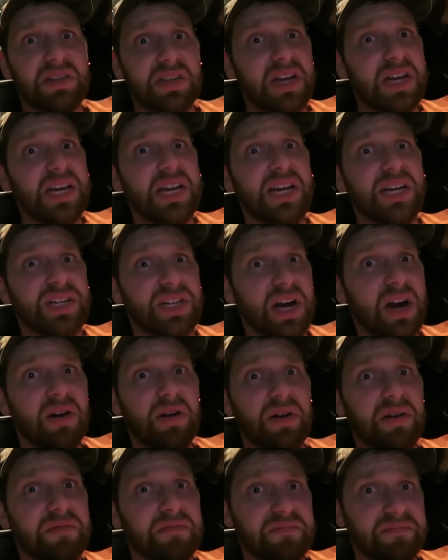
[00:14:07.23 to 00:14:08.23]
because I need a
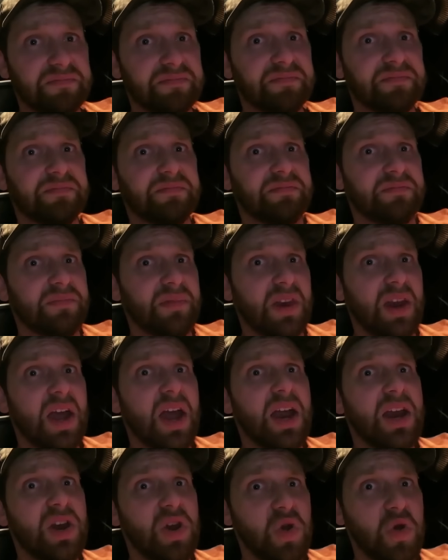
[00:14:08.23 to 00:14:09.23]
shower.
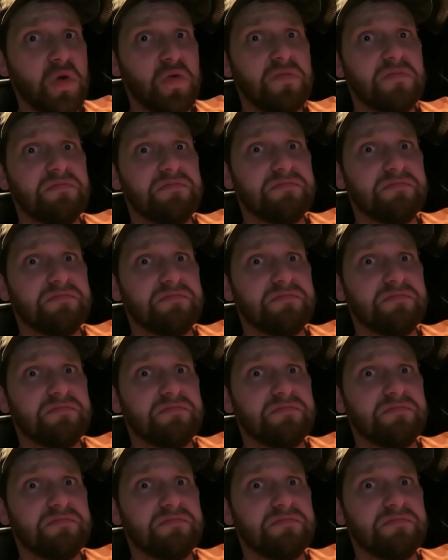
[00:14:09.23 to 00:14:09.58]
I do. You